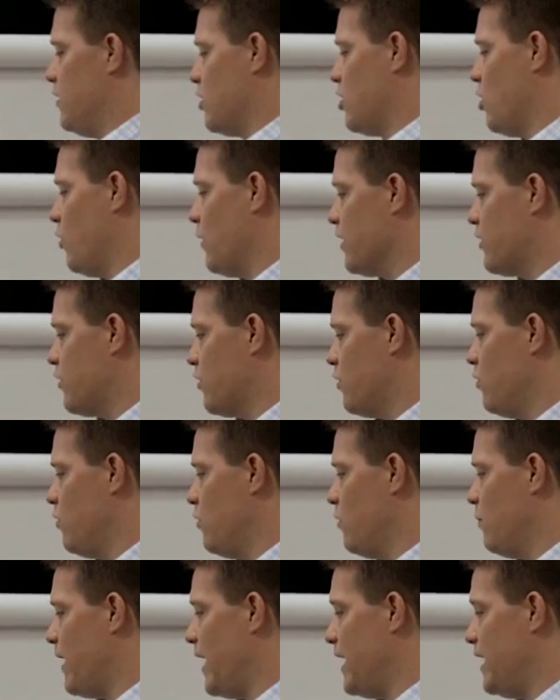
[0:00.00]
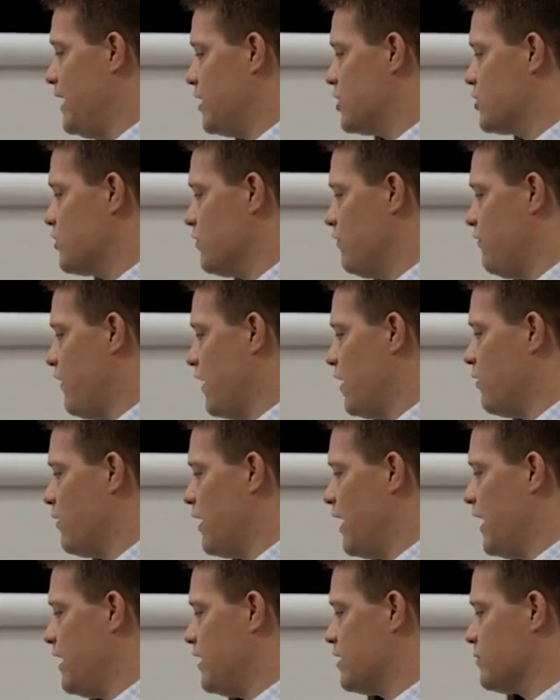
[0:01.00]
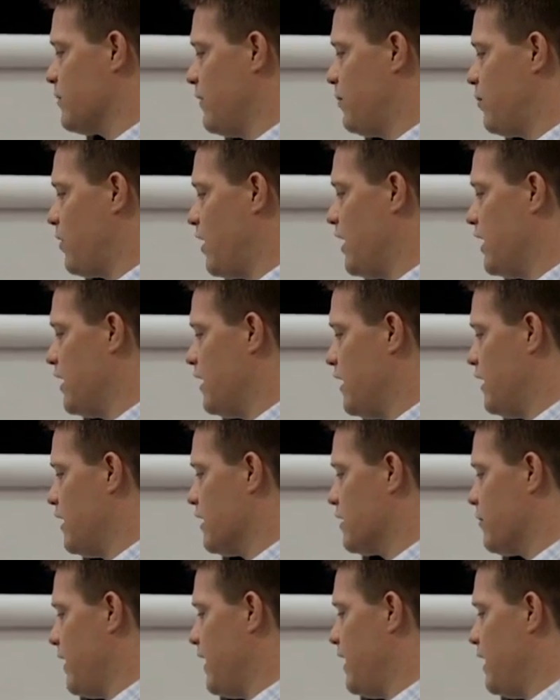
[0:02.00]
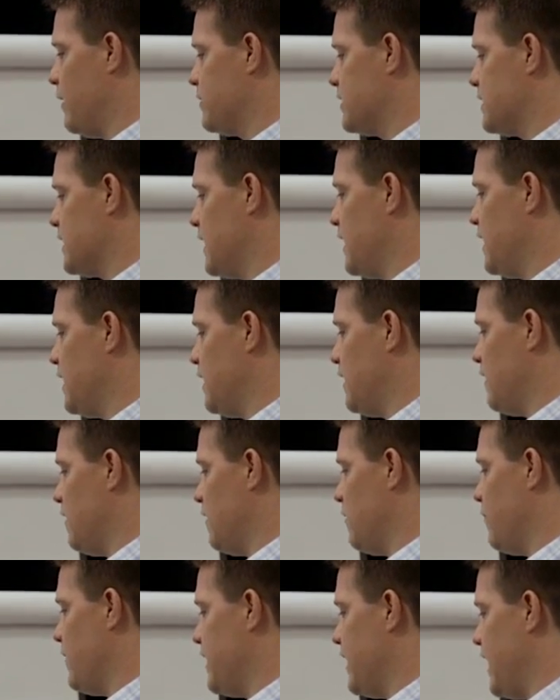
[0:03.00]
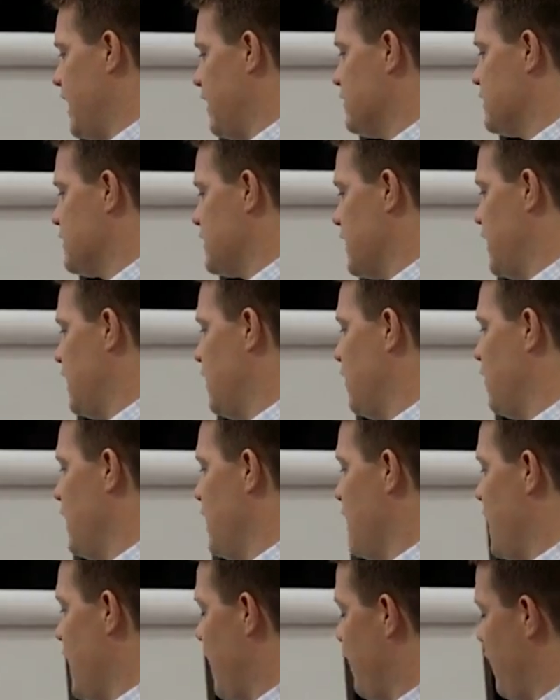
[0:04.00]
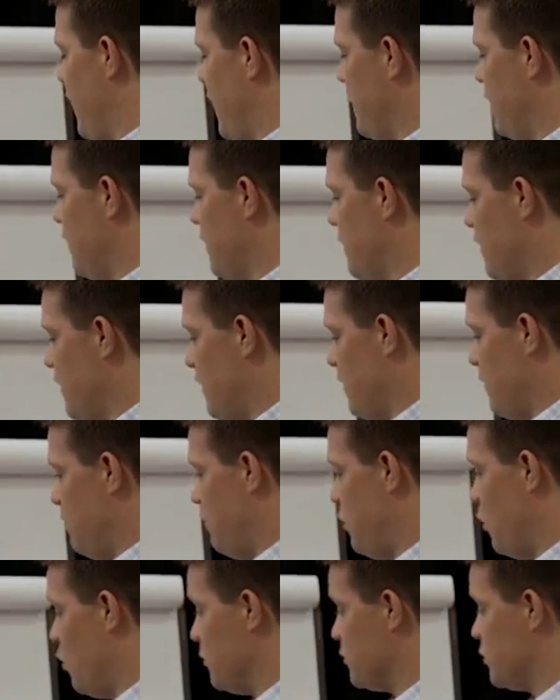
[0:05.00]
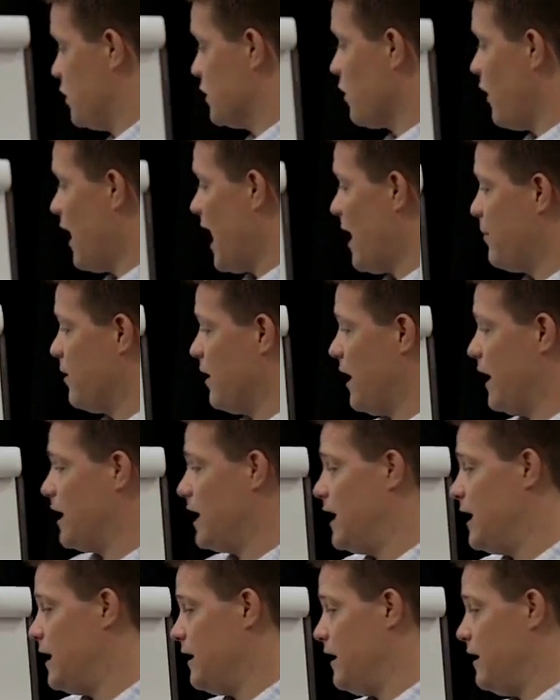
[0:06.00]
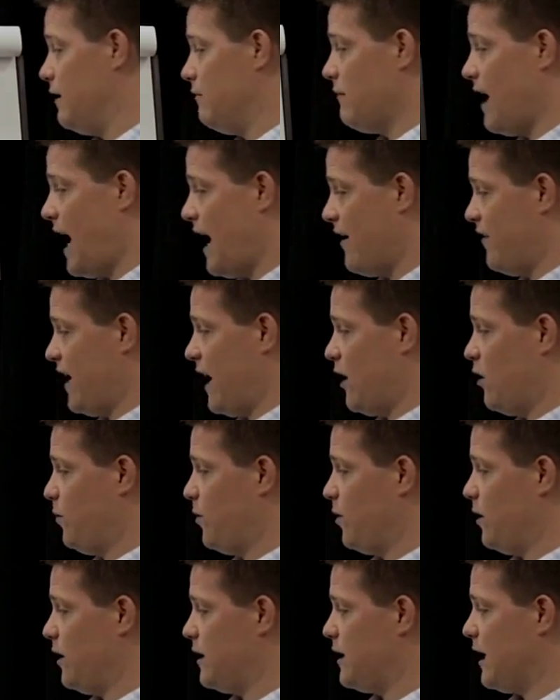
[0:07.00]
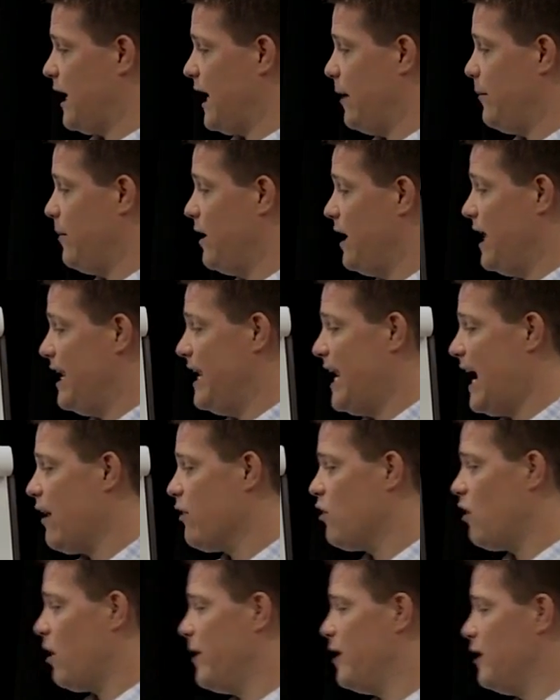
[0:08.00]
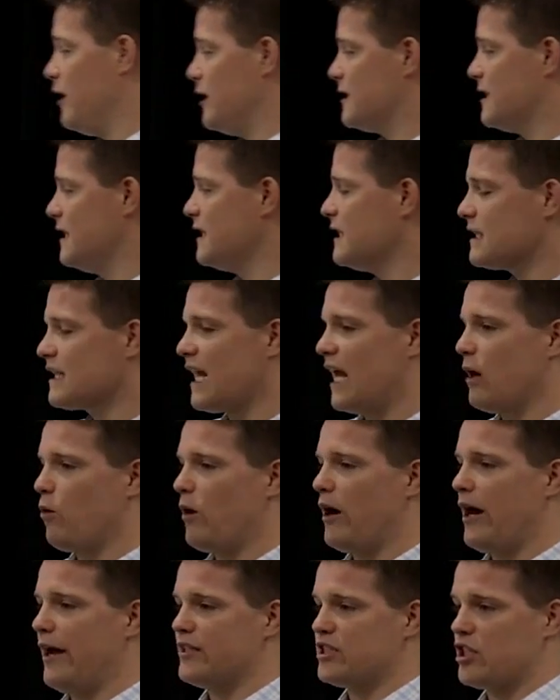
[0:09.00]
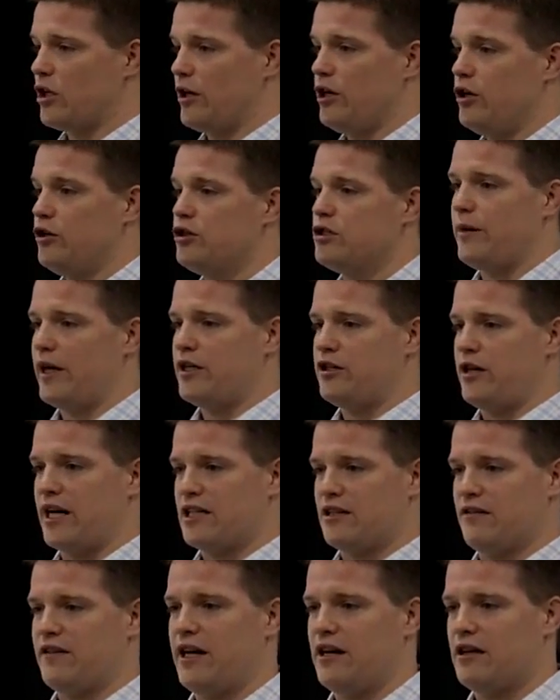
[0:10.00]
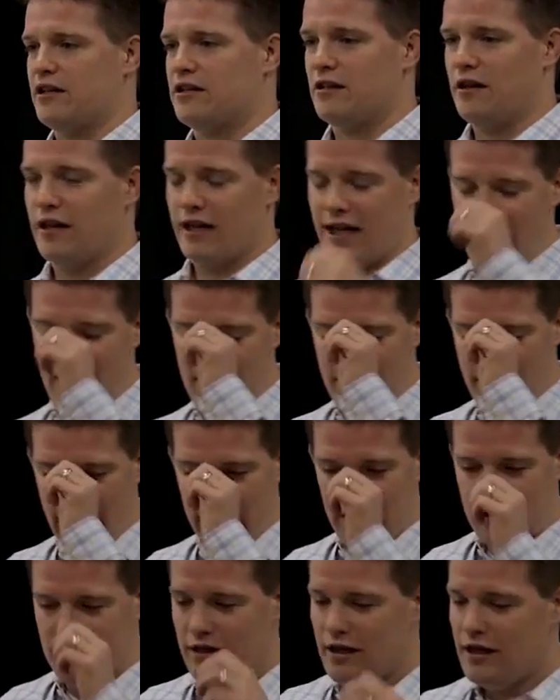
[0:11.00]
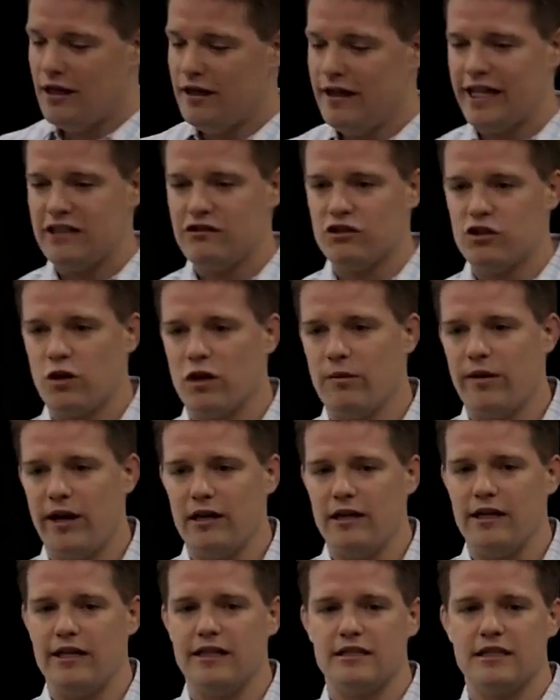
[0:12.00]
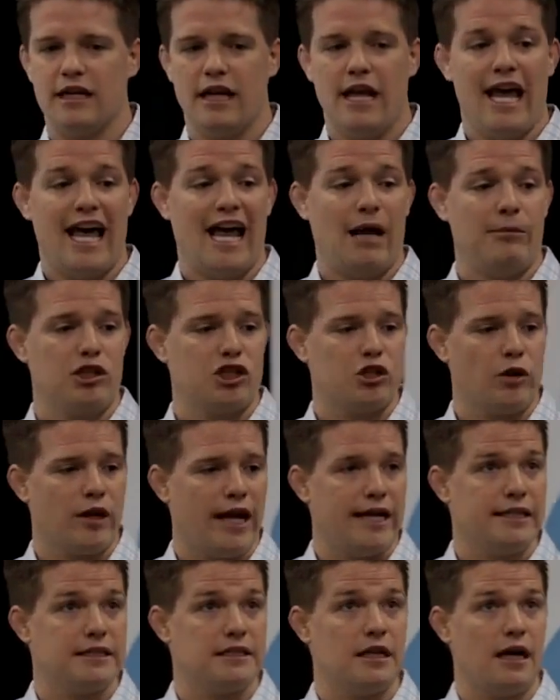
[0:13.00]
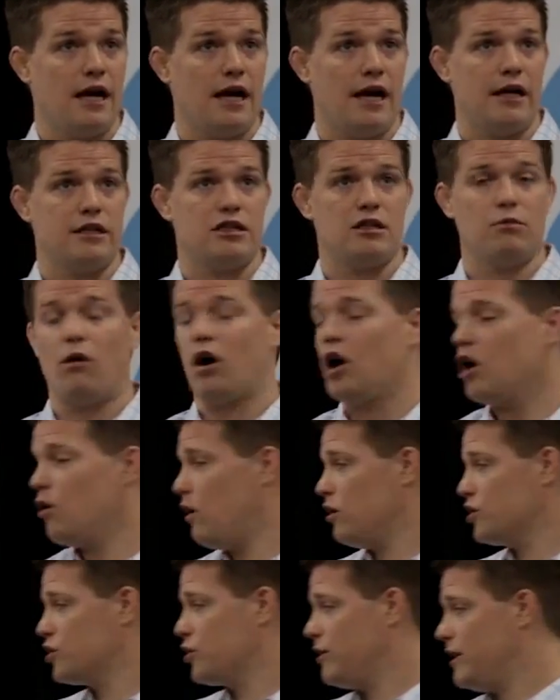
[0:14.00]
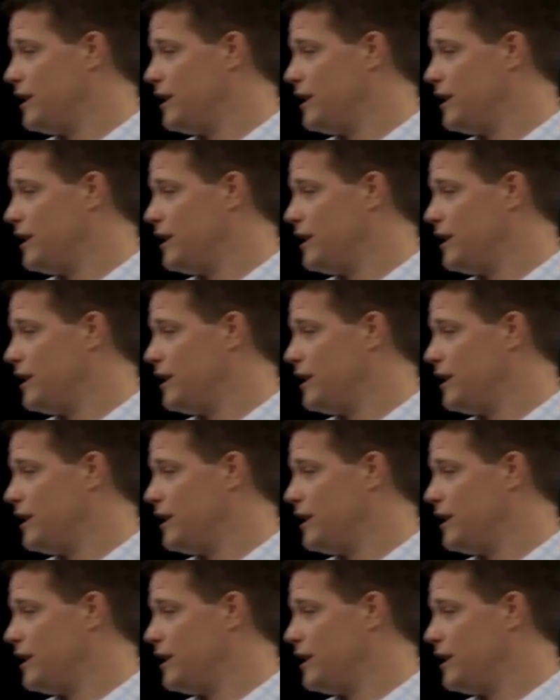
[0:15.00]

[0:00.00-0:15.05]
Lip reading: they're going through my initial funnel, right? Here's my product, my upsell, my downsell, and then boom. So this all happened like in half an hour period of time. Now they're on my list. And this is kind of where I start introducing my attractive character. Like, hey man, thanks for joining my list. And I'm going to show you guys tomorrow, I'll